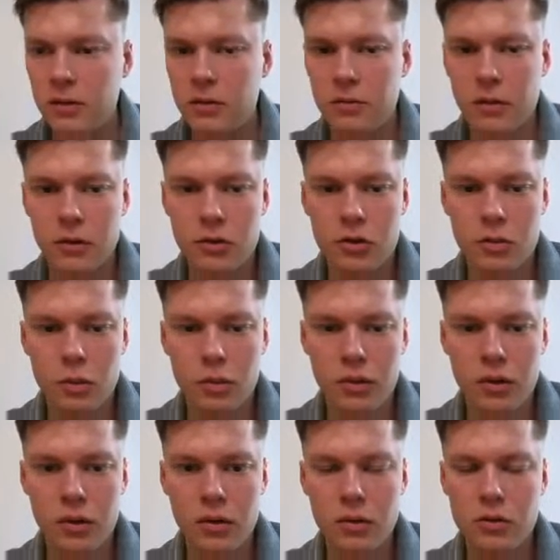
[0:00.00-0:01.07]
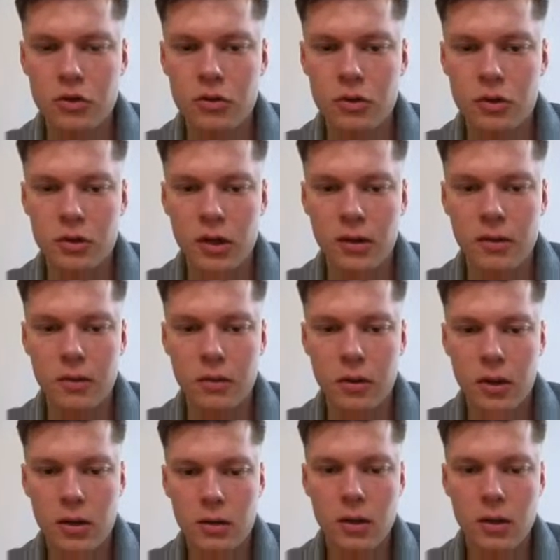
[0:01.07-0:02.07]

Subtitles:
function we should take a look at.